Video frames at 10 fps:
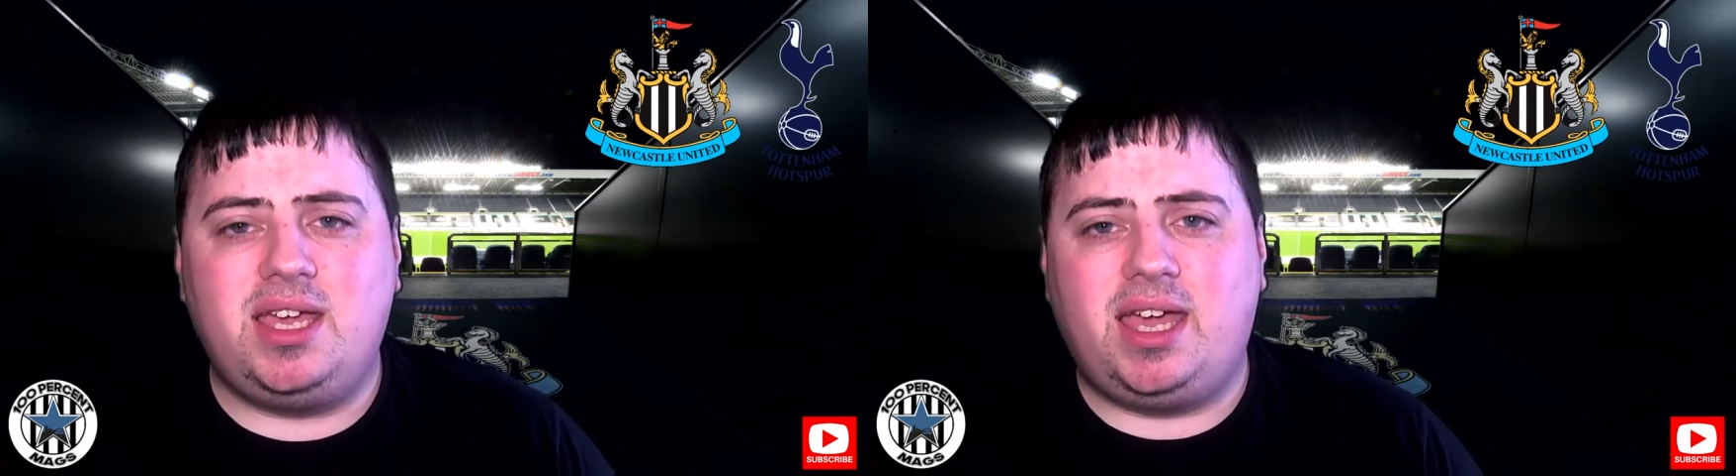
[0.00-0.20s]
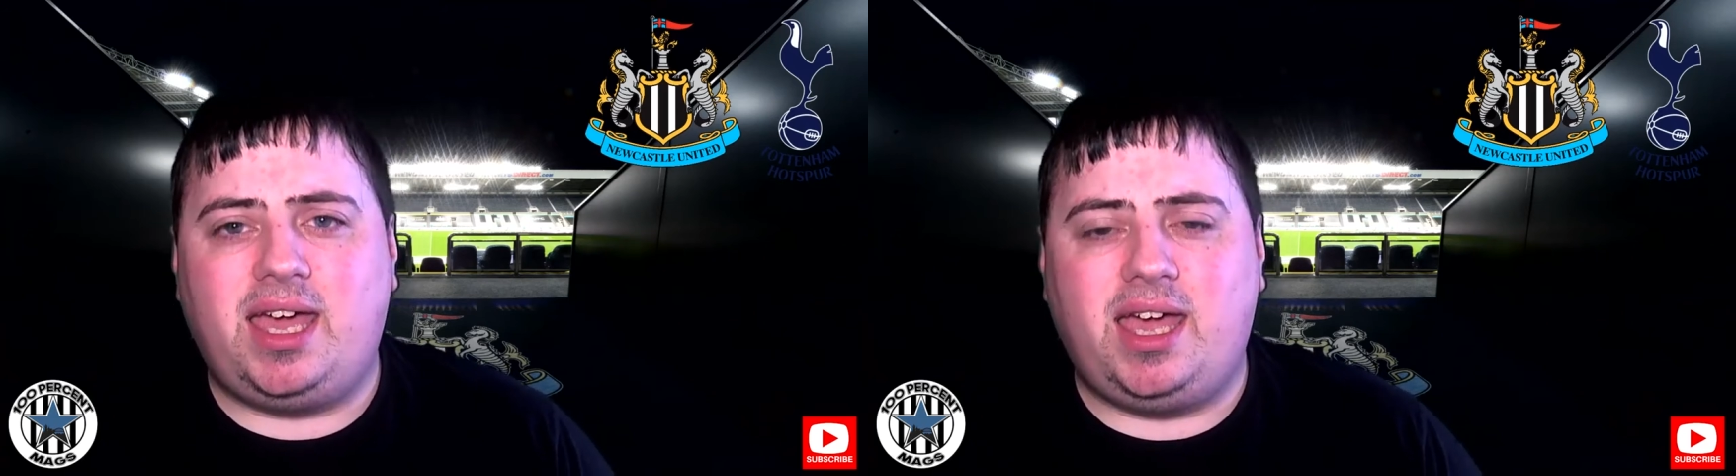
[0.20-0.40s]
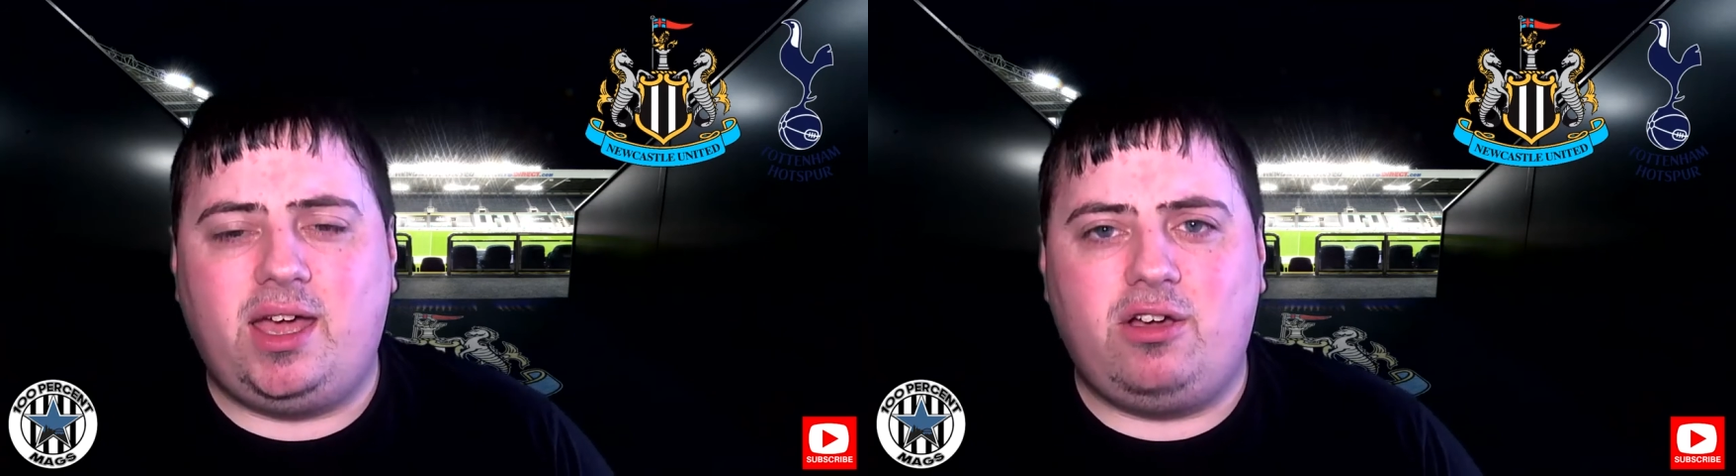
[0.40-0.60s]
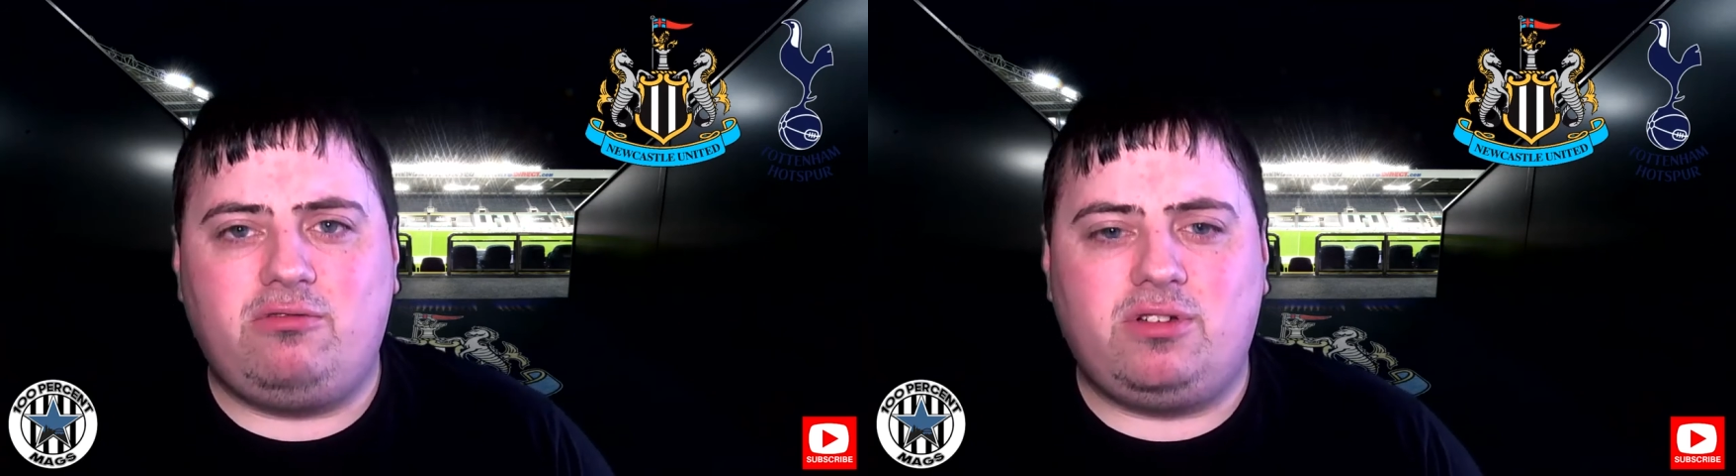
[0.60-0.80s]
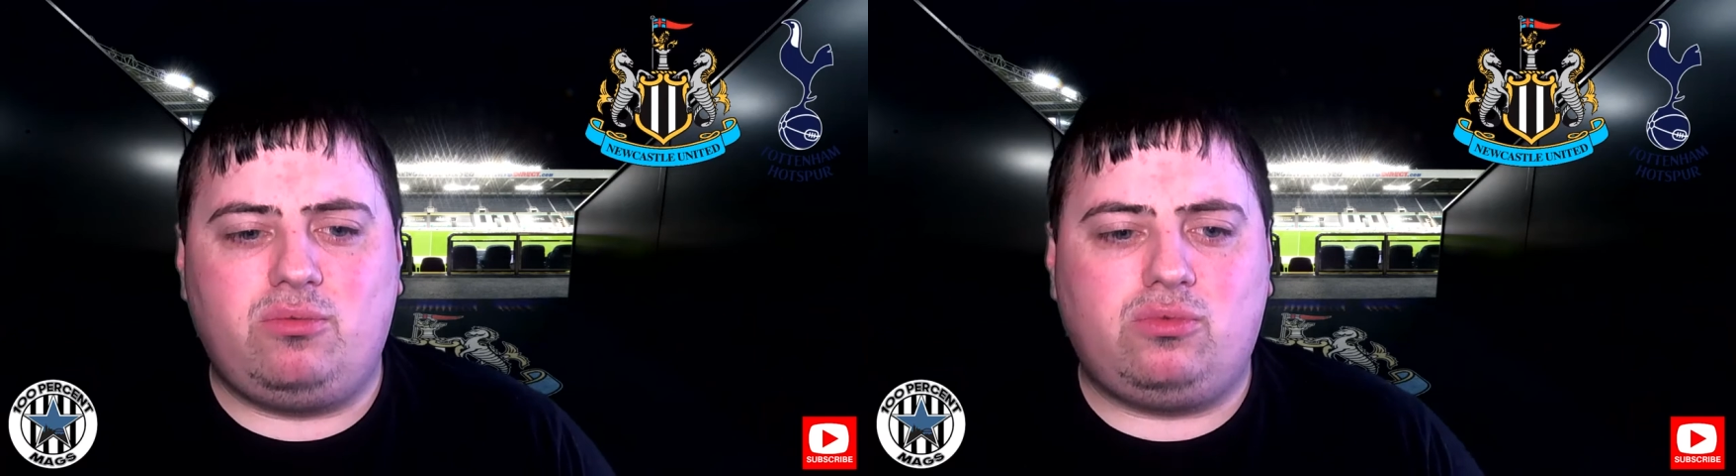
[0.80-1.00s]

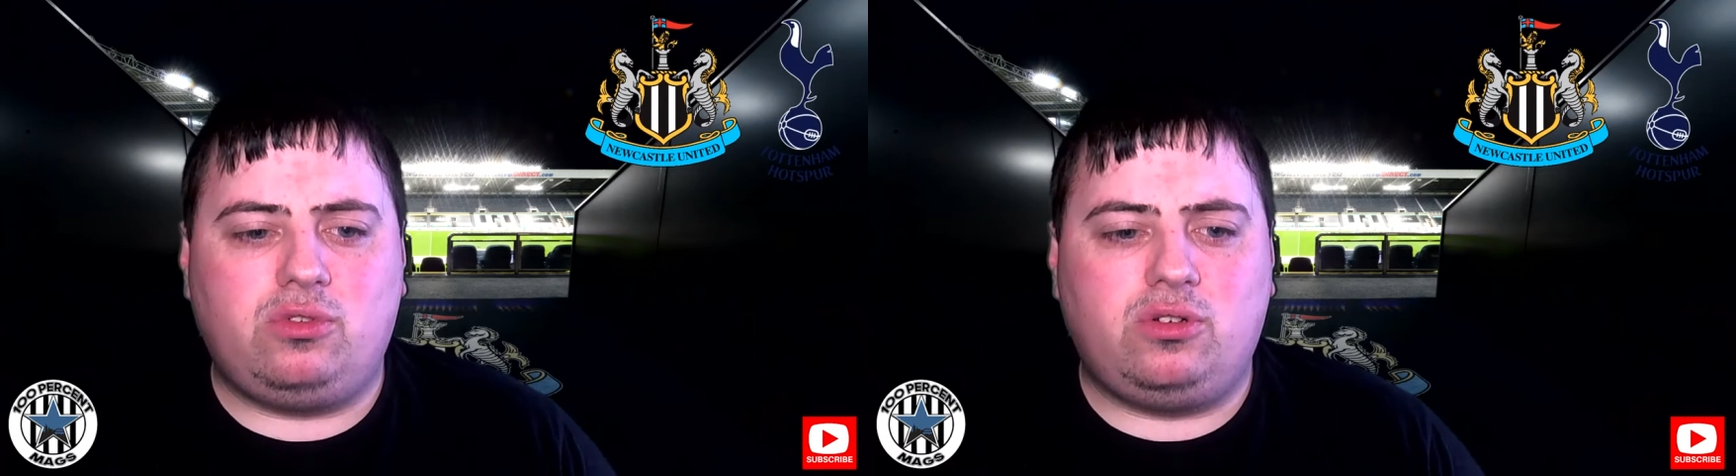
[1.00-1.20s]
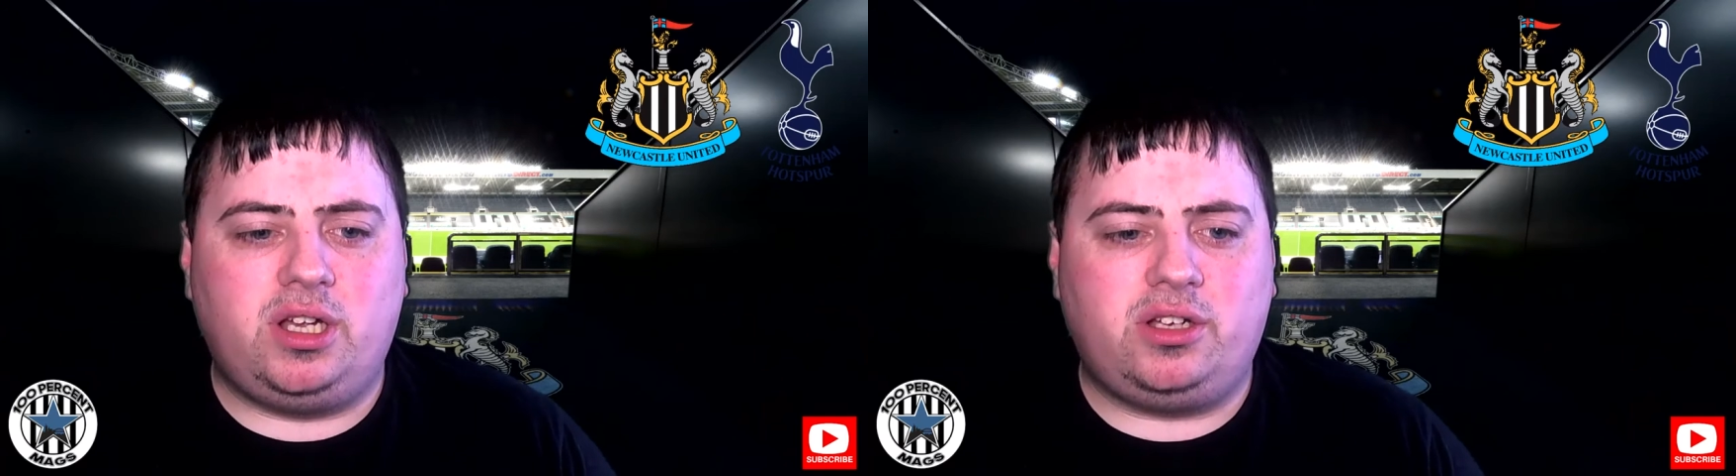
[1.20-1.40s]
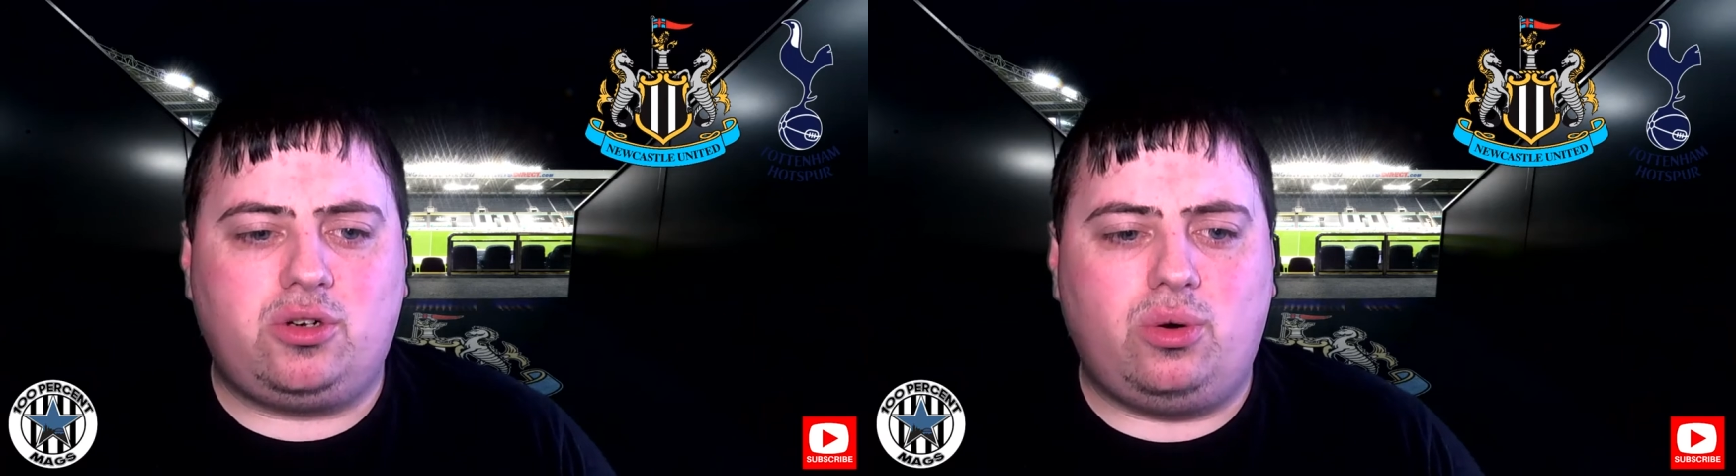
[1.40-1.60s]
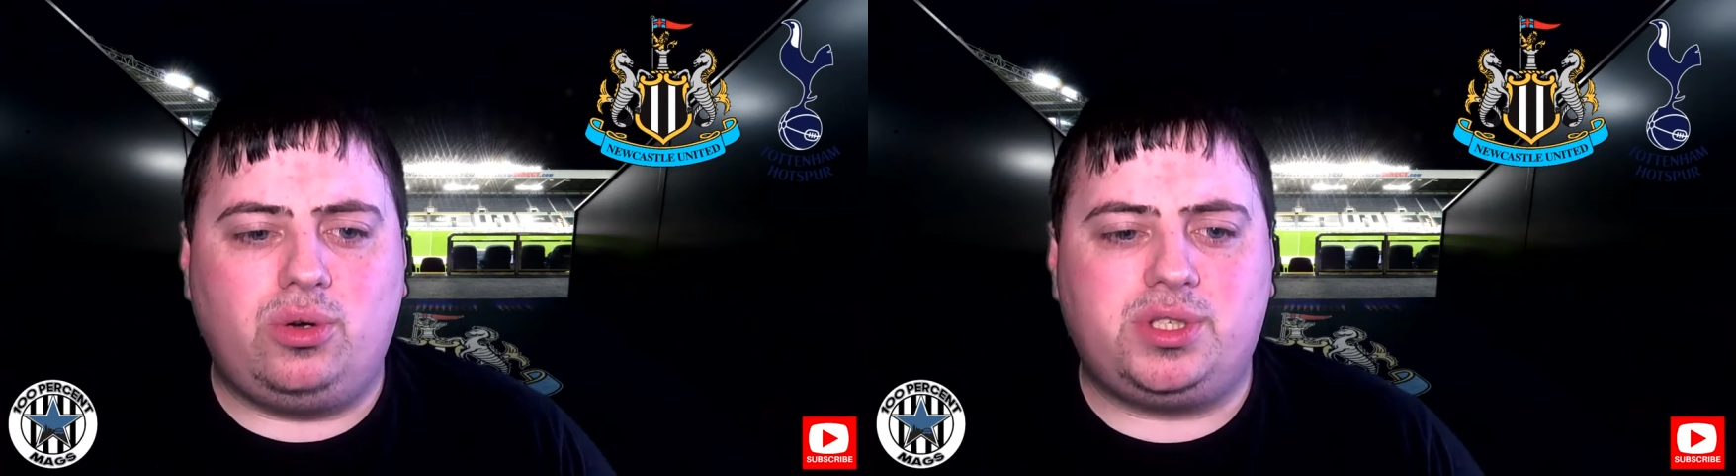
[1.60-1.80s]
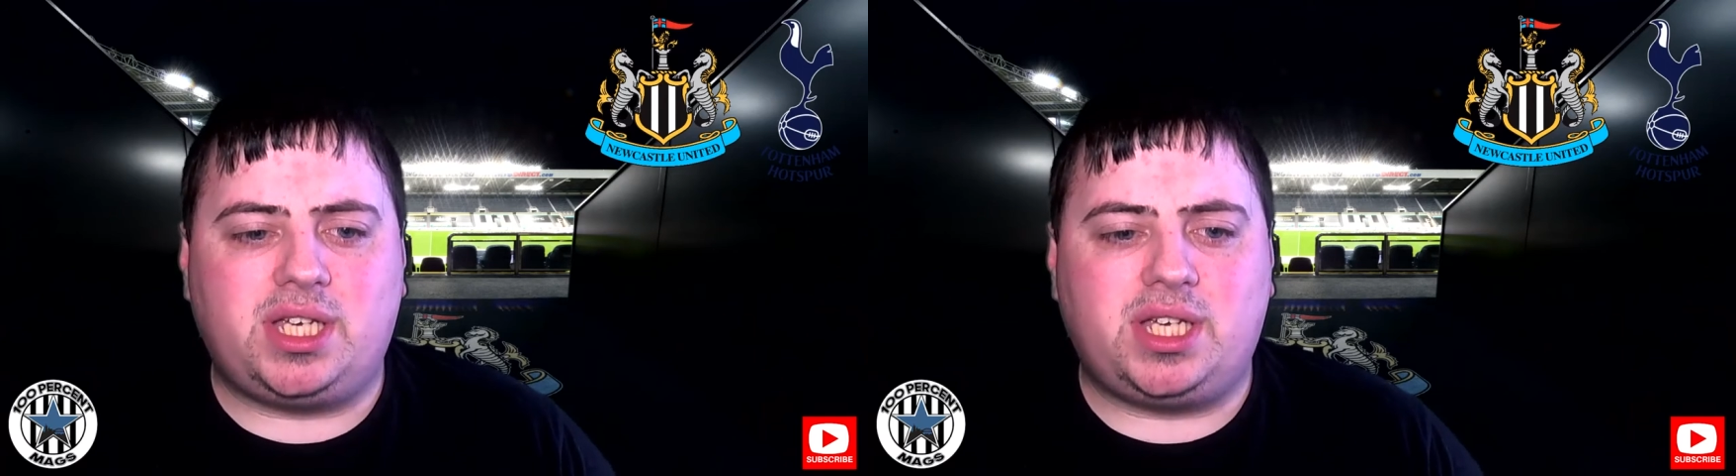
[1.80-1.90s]
of course,